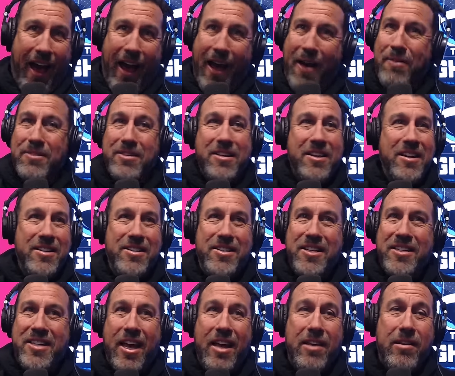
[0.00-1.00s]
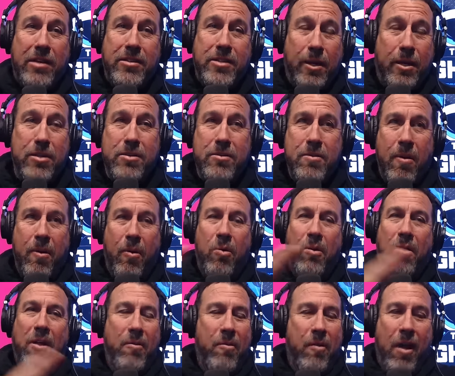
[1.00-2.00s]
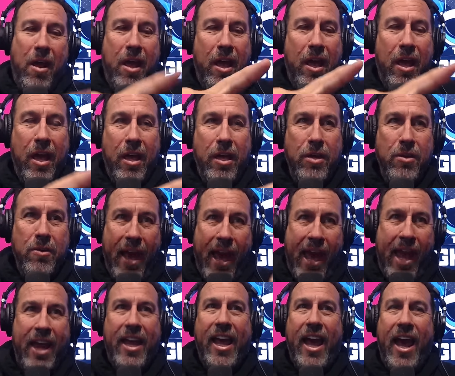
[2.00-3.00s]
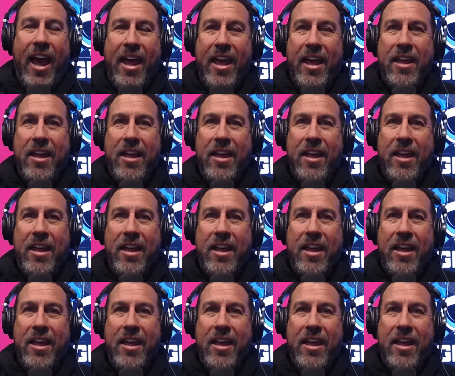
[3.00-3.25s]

I was going to just ask, I said, cause hold on. You had a guy